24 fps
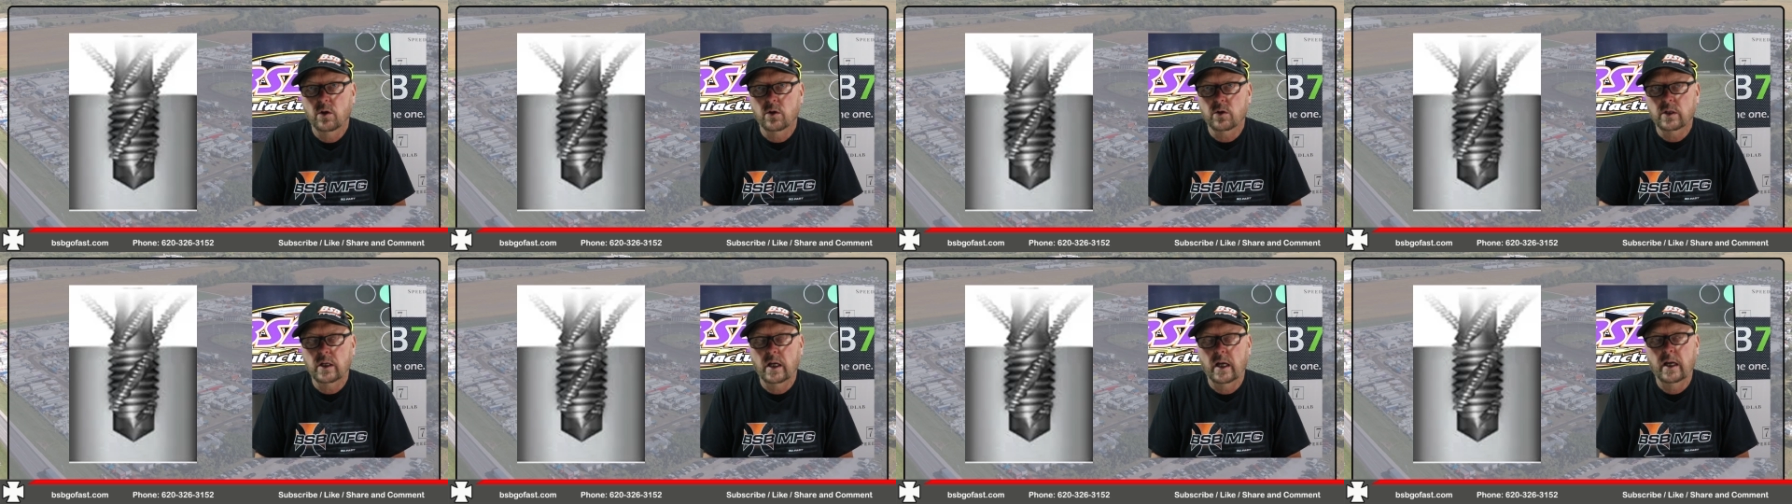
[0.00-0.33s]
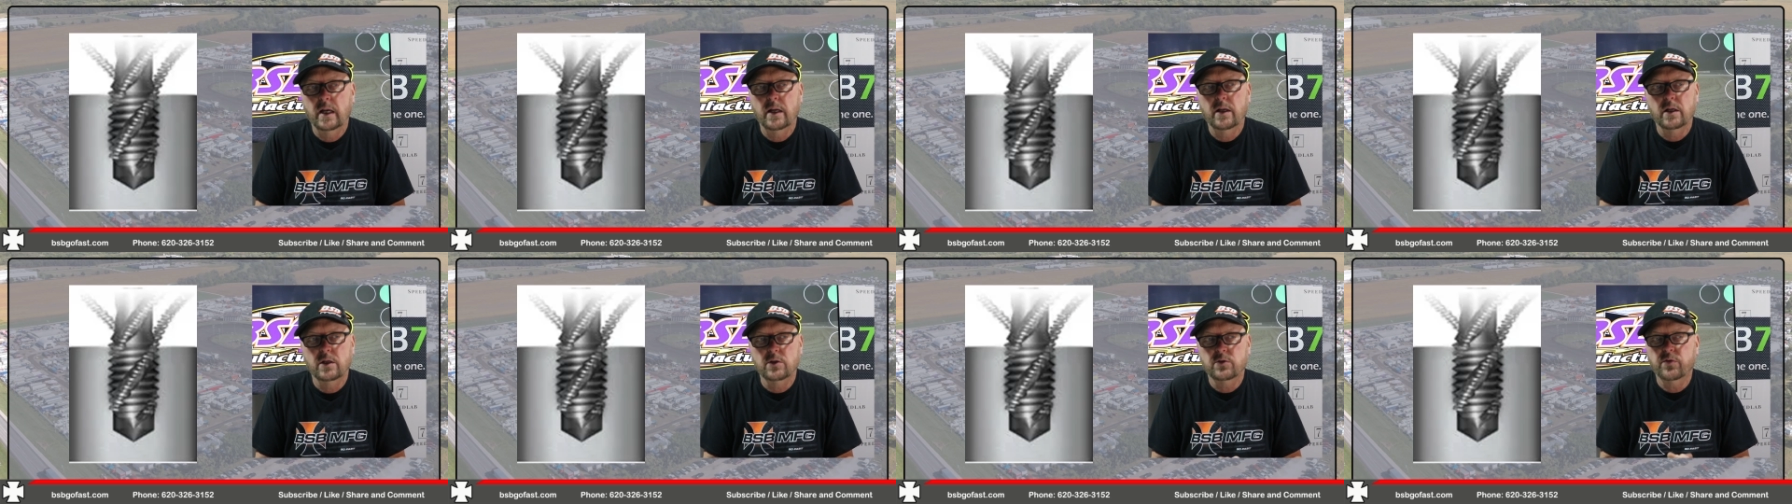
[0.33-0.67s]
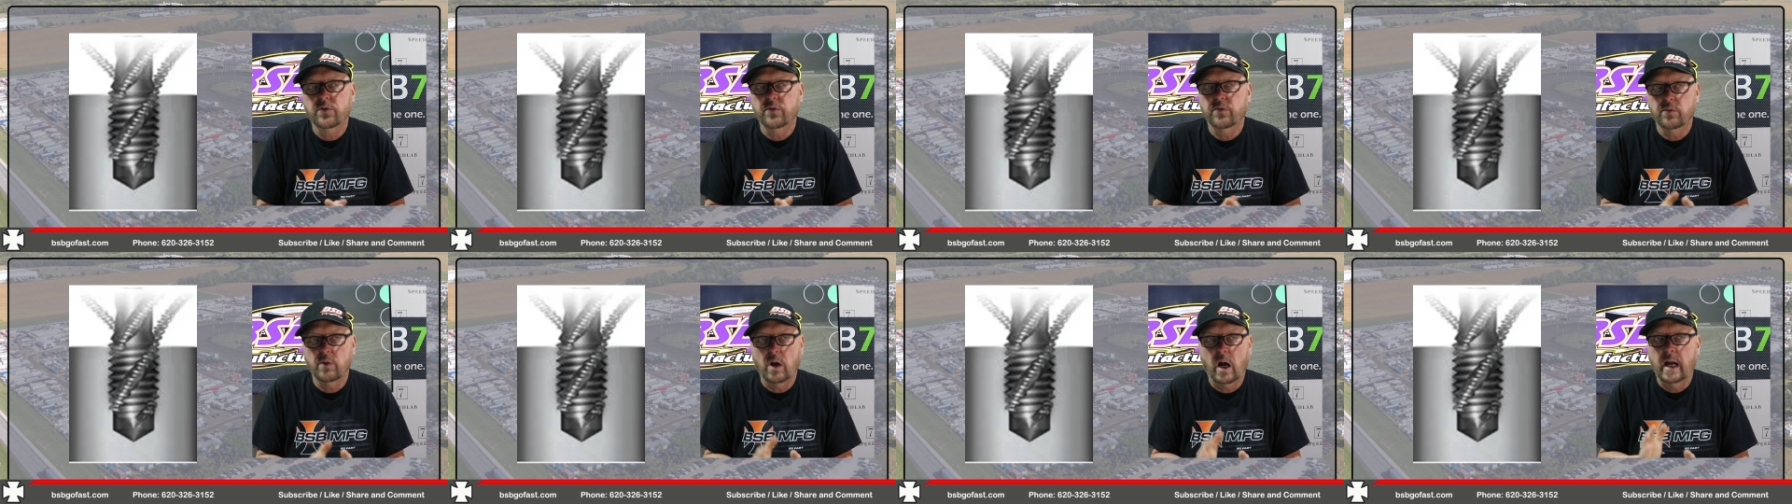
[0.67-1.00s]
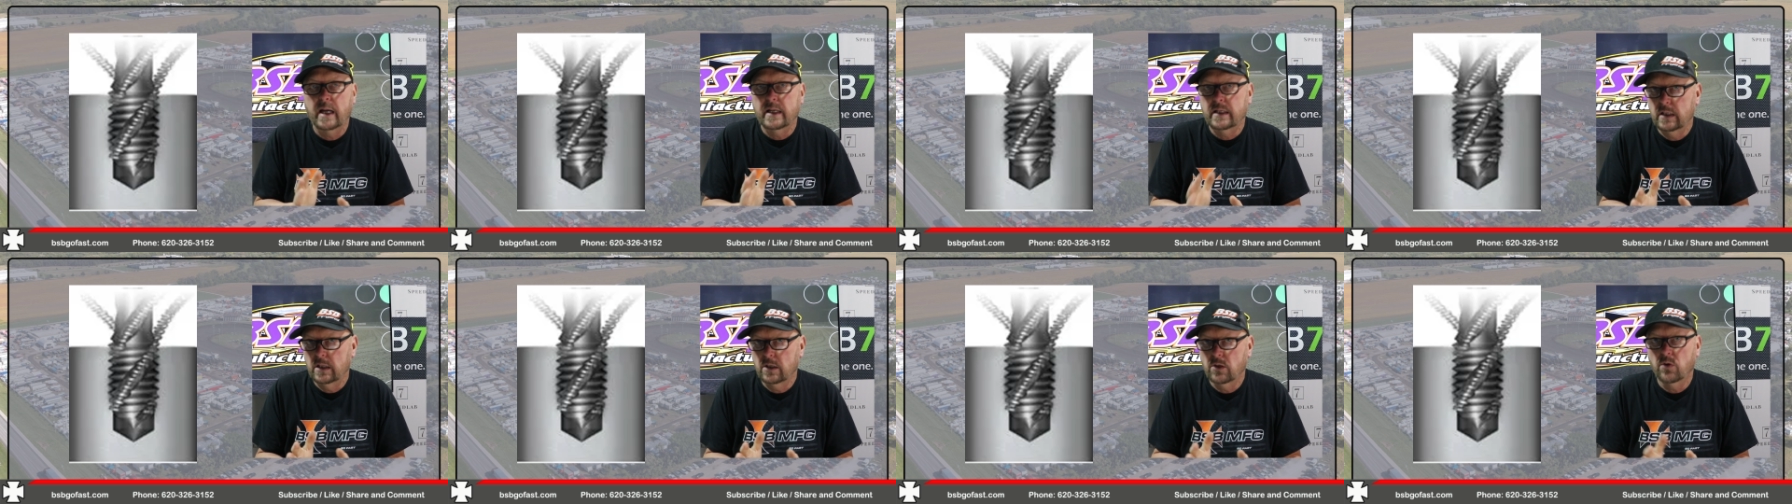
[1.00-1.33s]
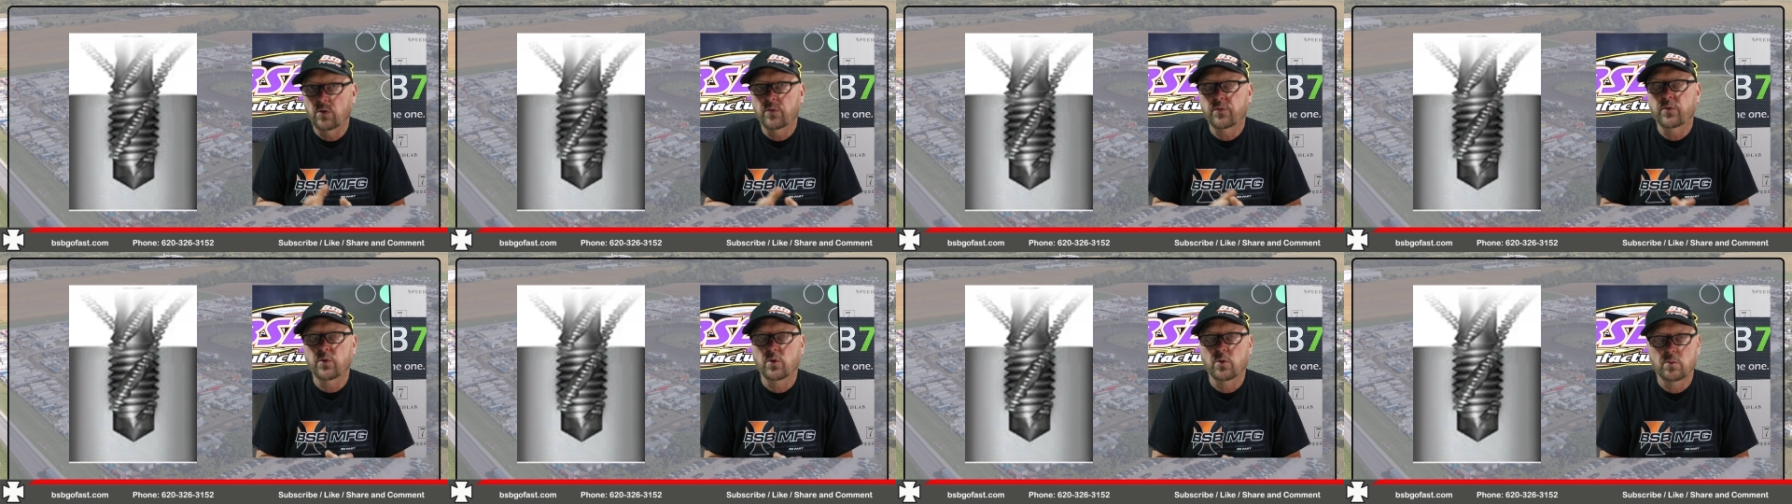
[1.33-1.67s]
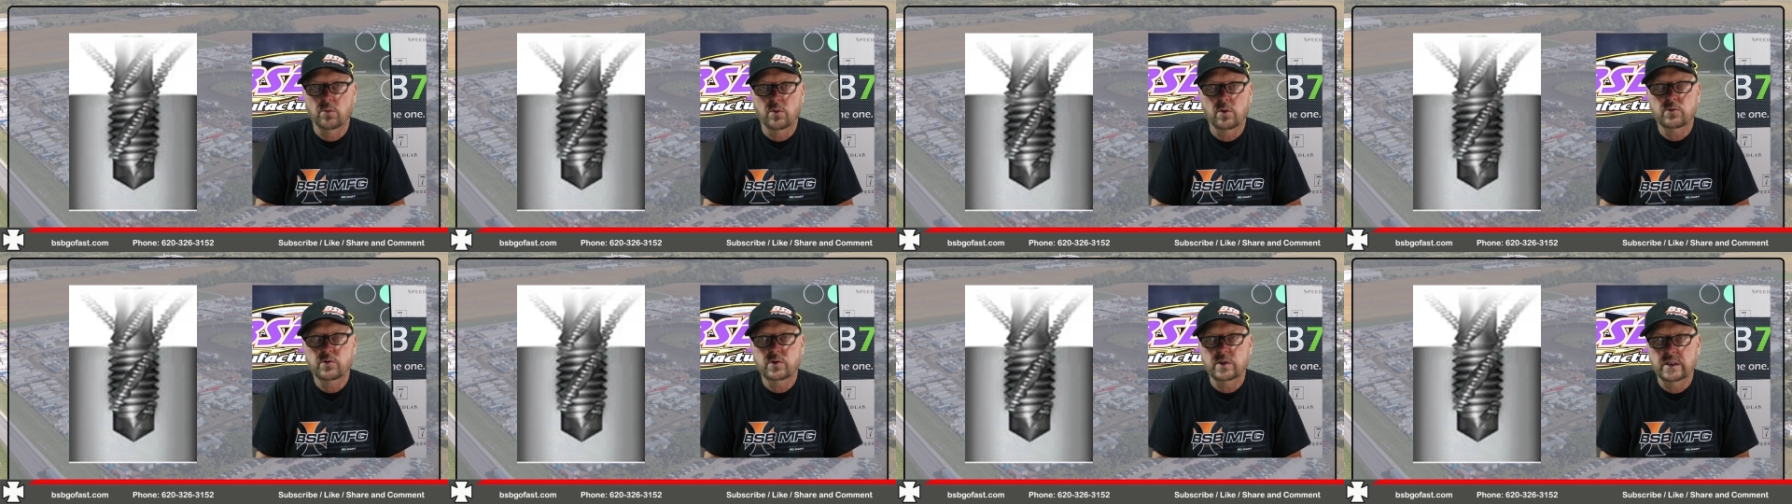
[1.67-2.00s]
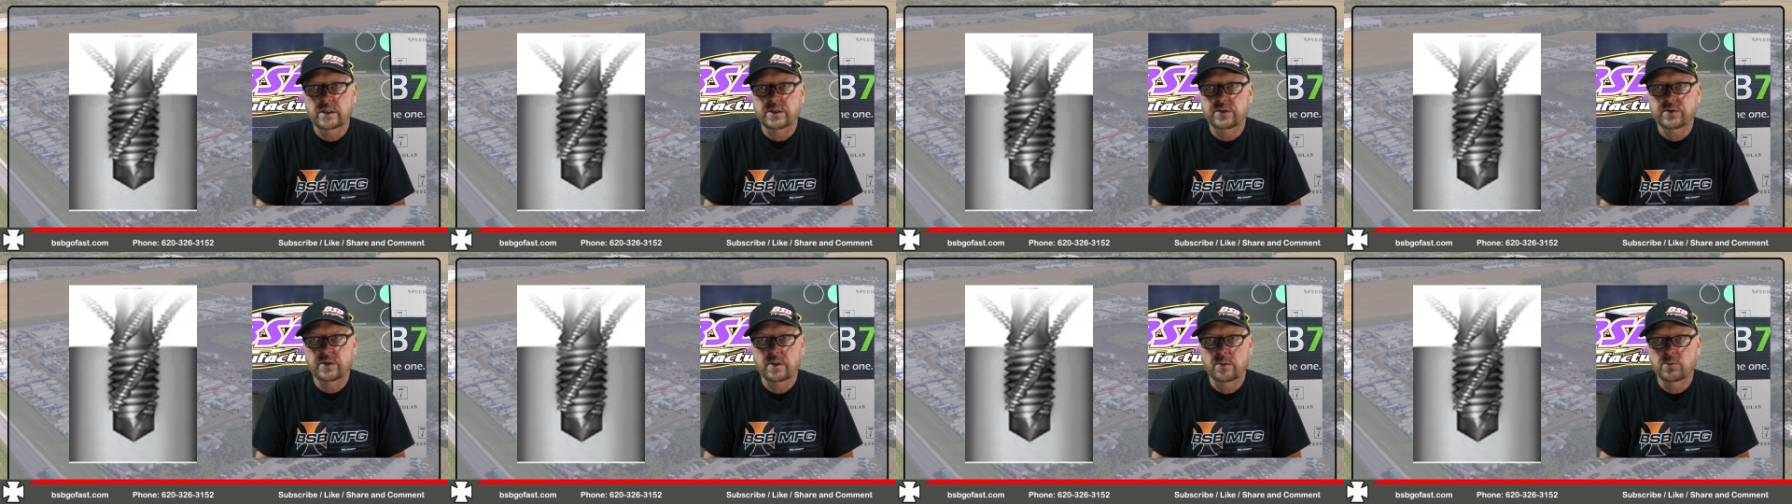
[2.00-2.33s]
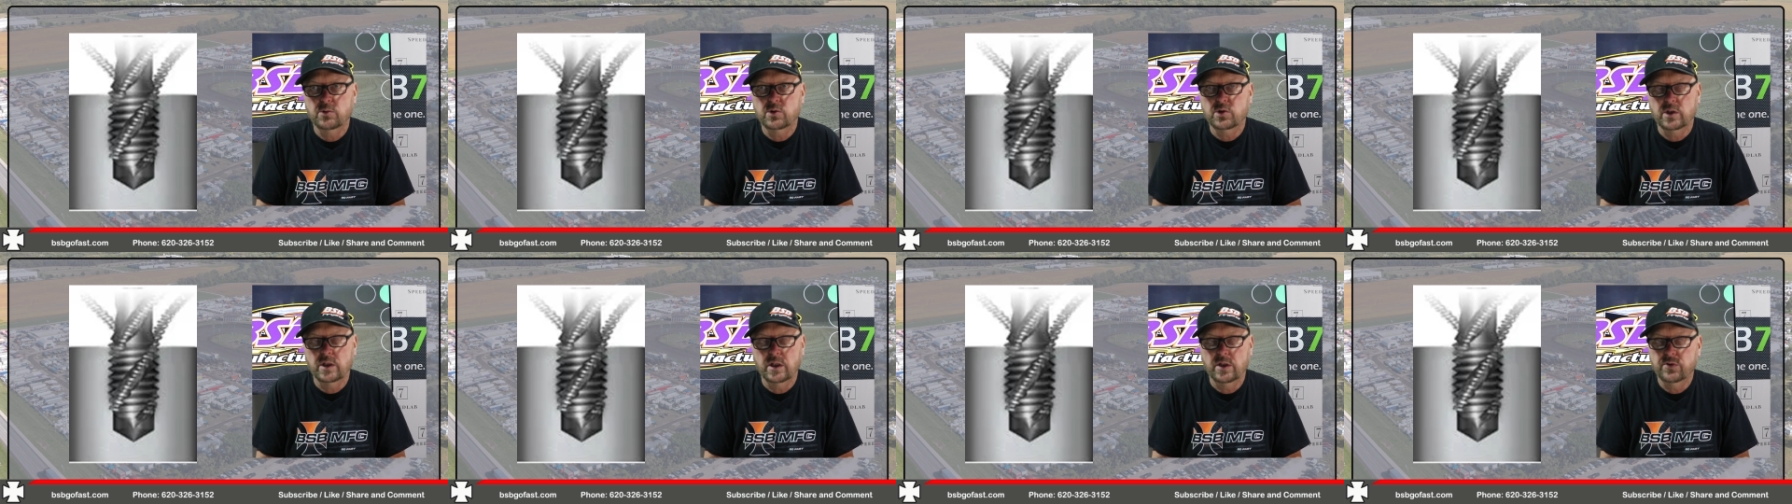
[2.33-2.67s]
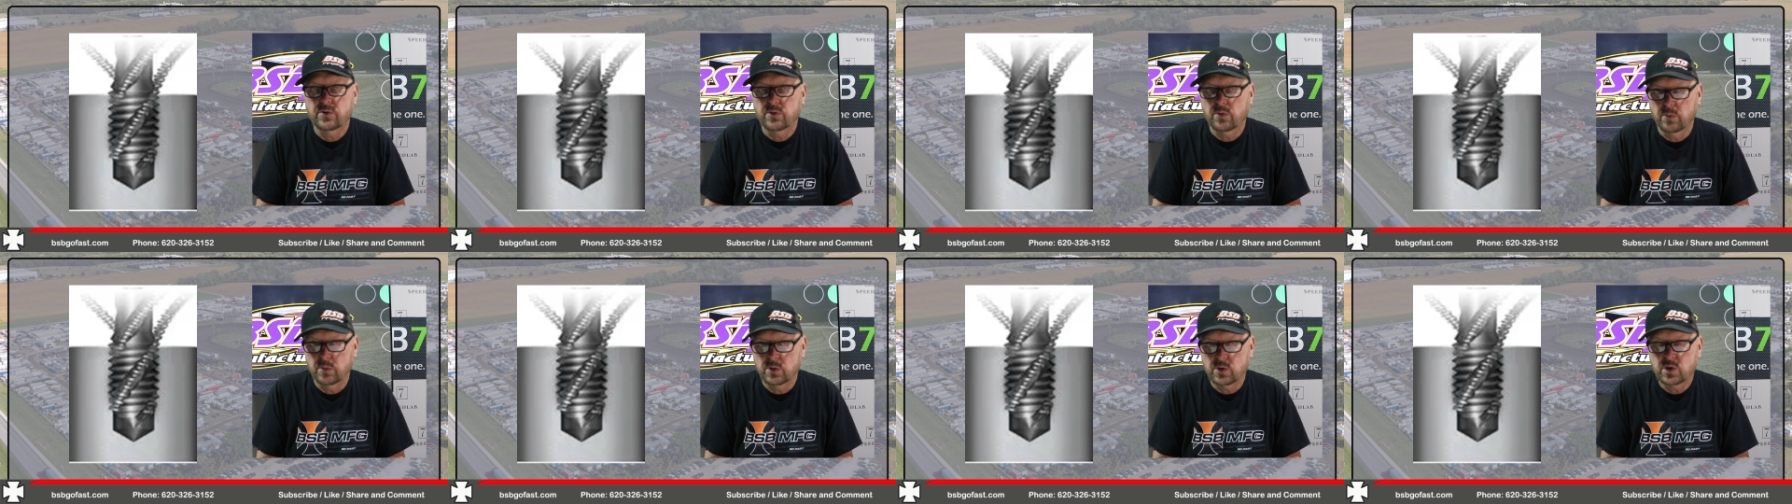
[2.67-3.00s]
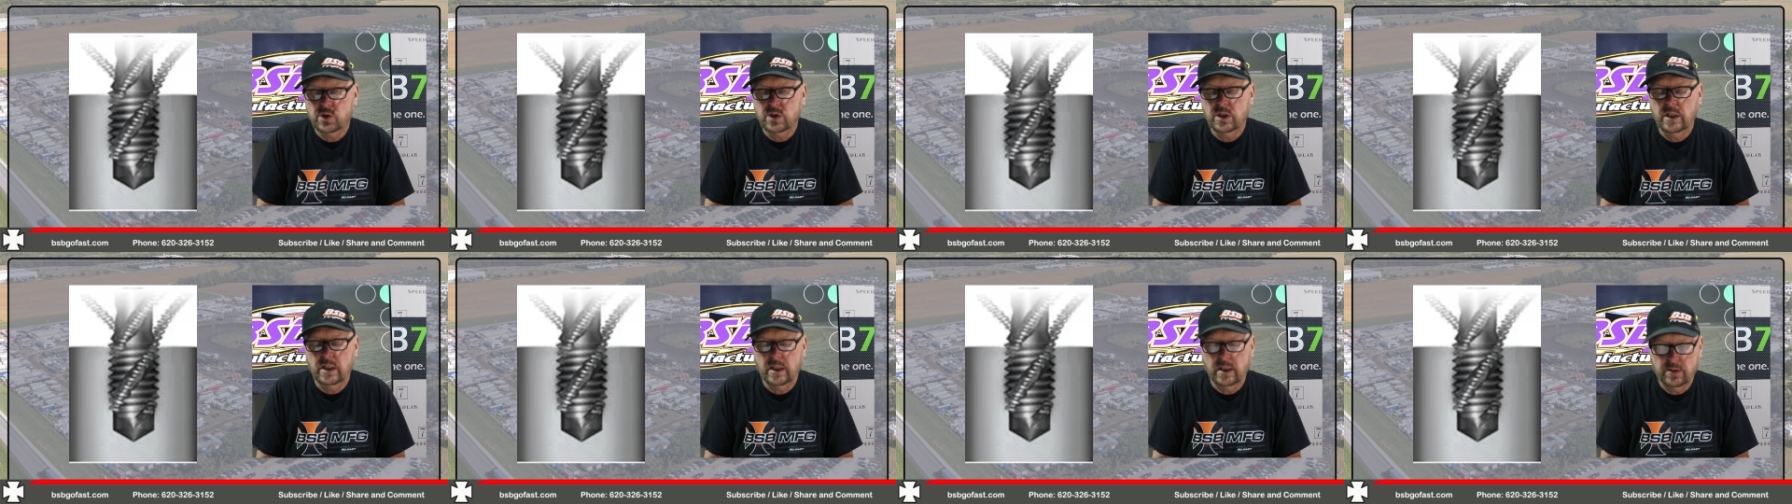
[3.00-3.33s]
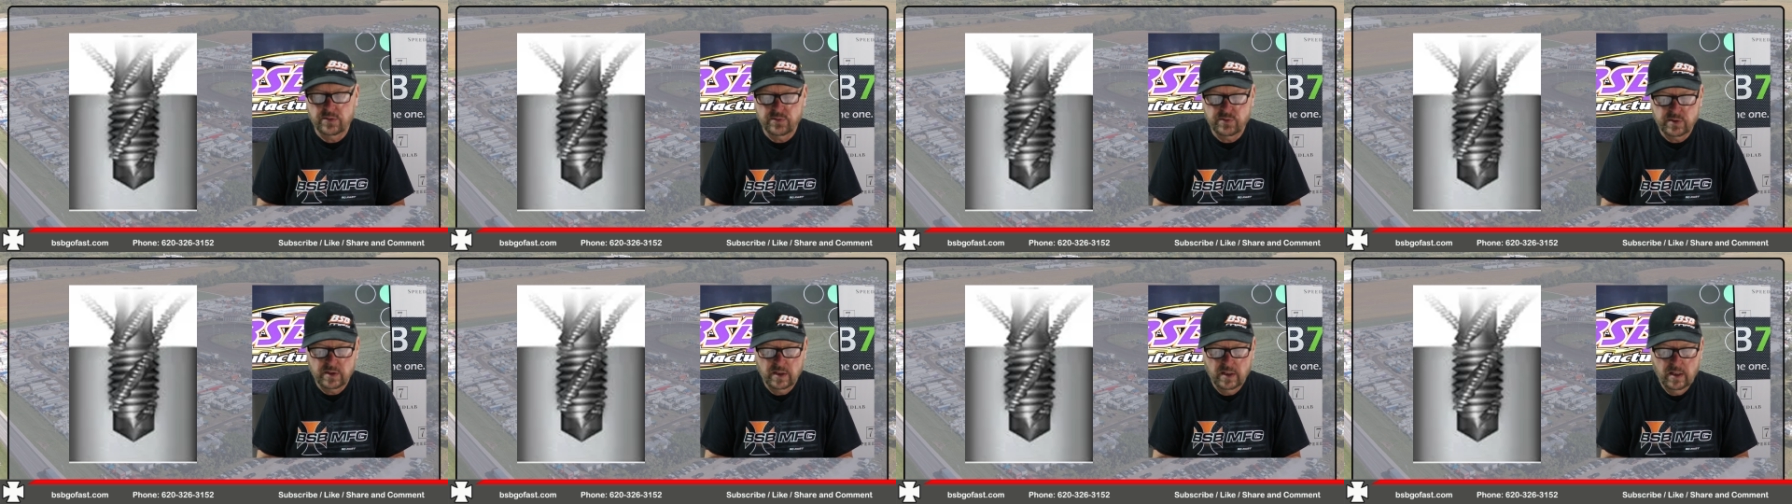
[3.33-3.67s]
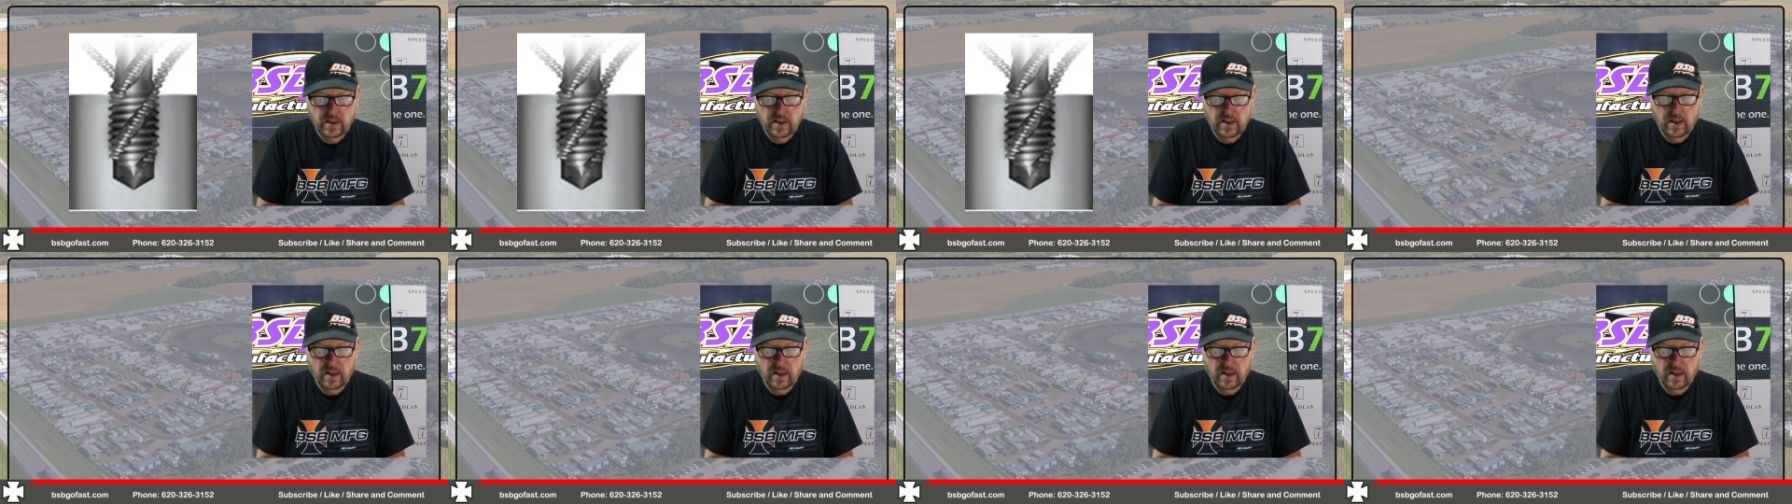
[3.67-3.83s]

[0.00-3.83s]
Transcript: Okay, it's ideal for CNC machines or machines.